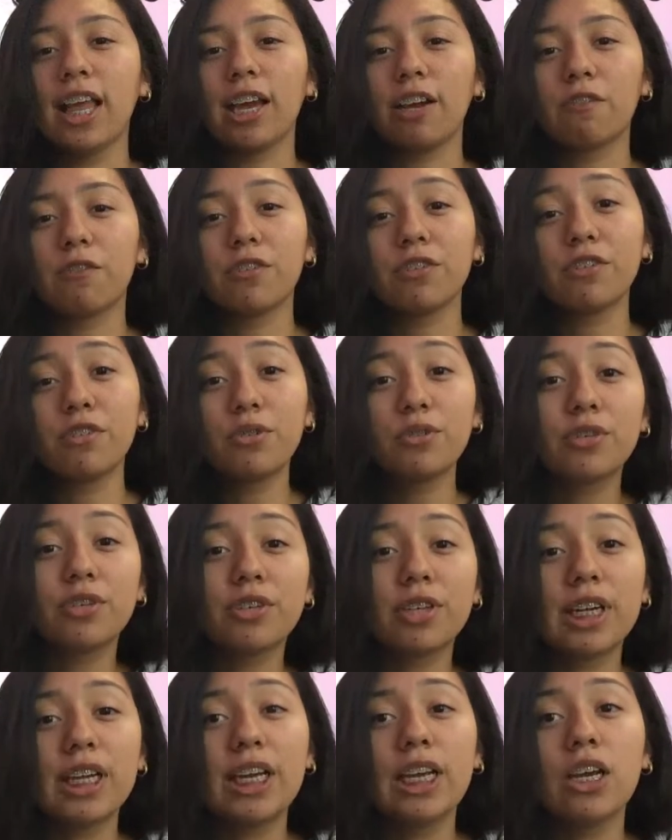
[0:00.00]
like for
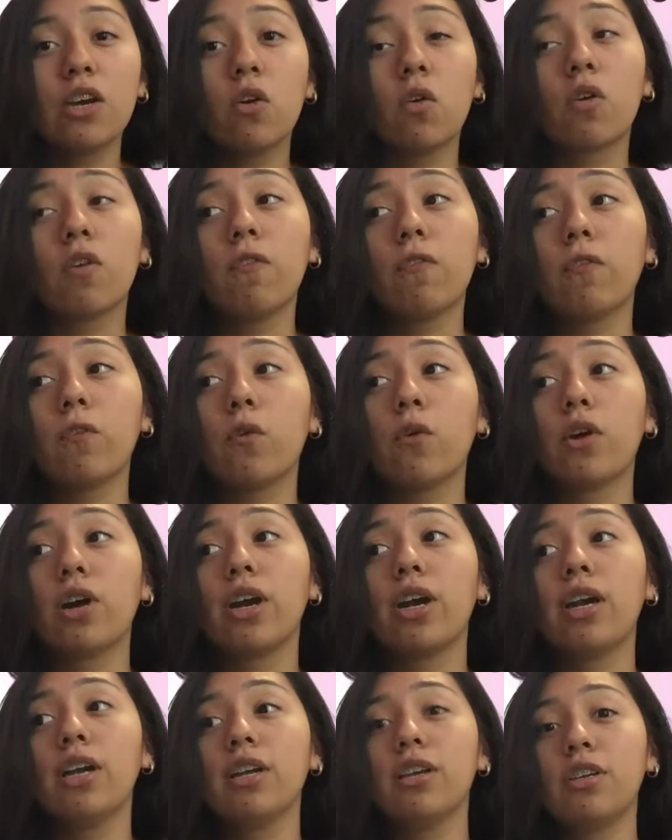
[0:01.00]
tutoring or
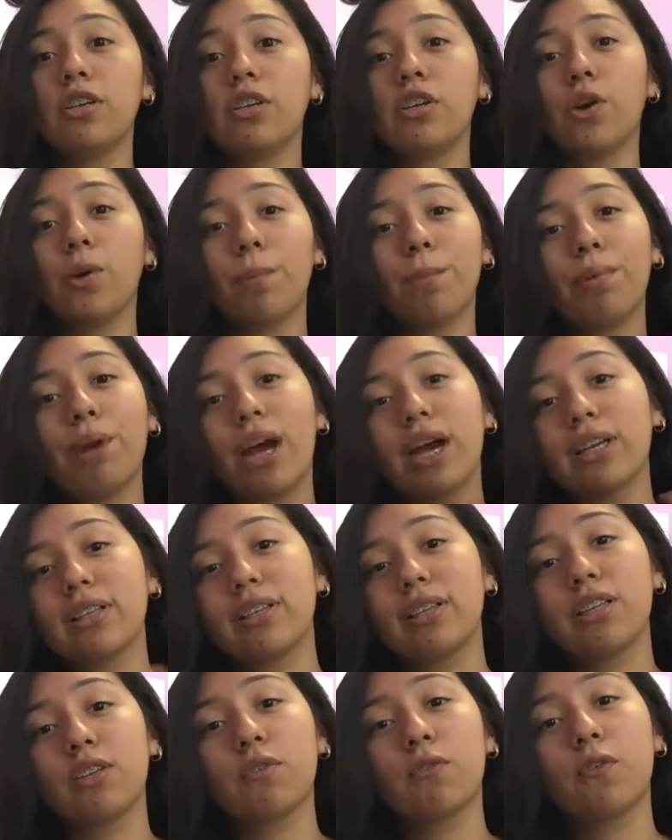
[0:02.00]
for, you know,
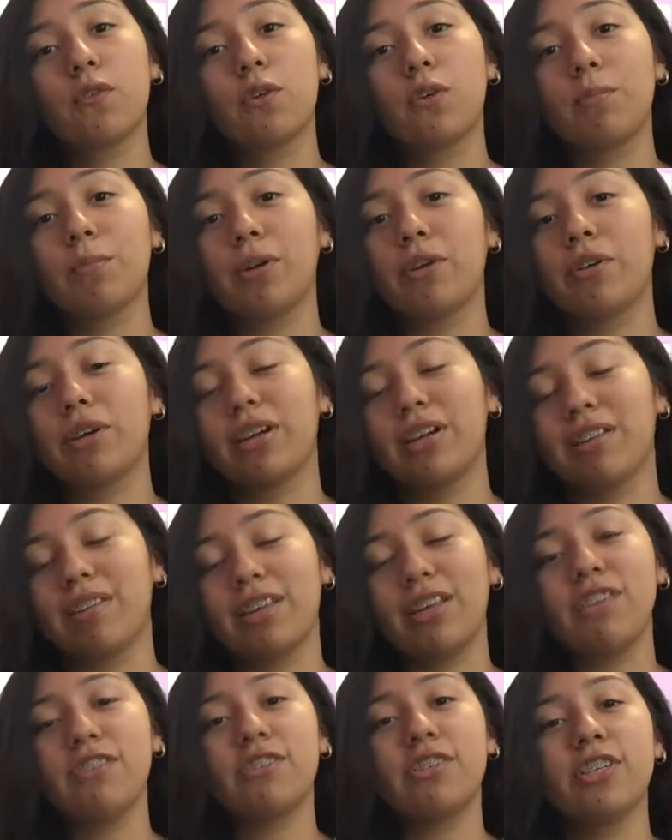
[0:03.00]
practice for my
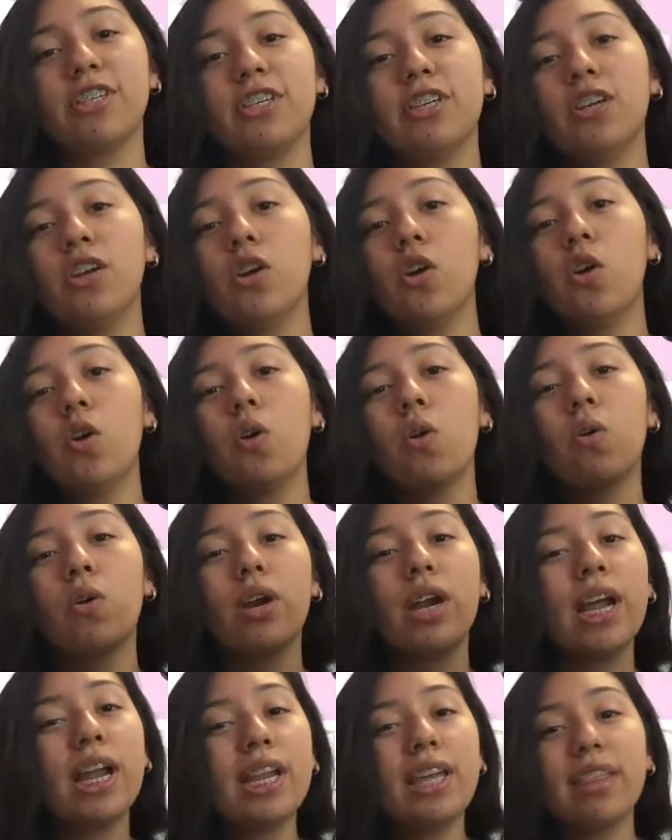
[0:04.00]
organization
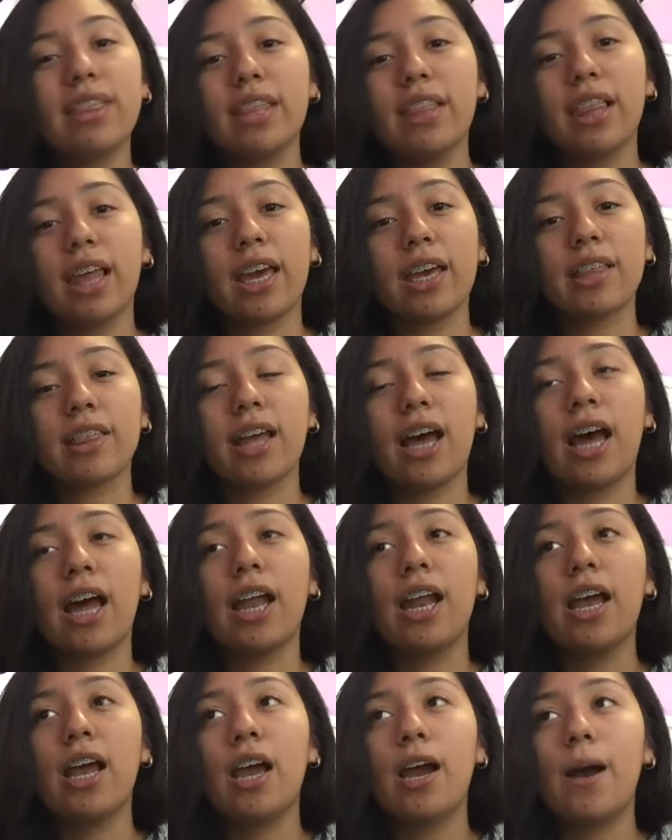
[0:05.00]
or anything like
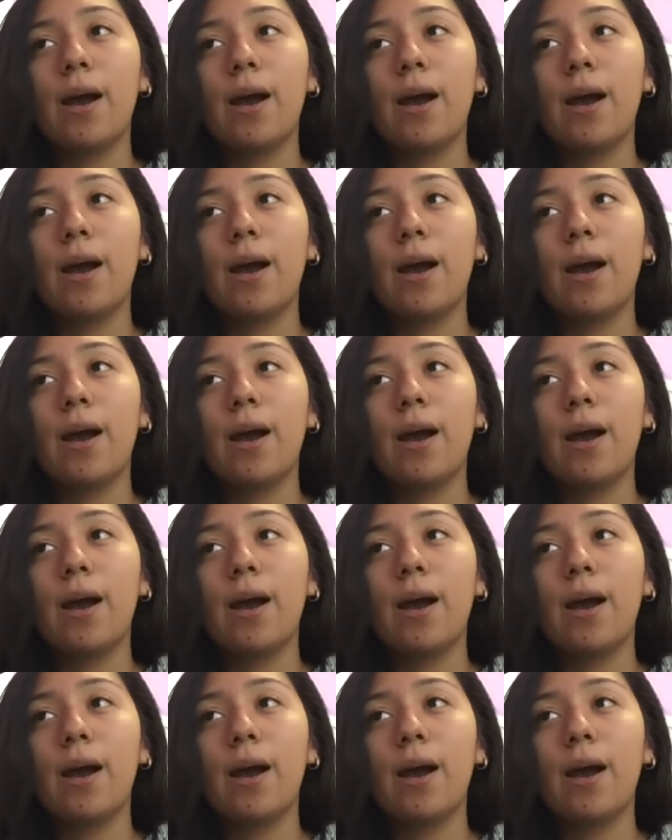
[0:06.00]
that.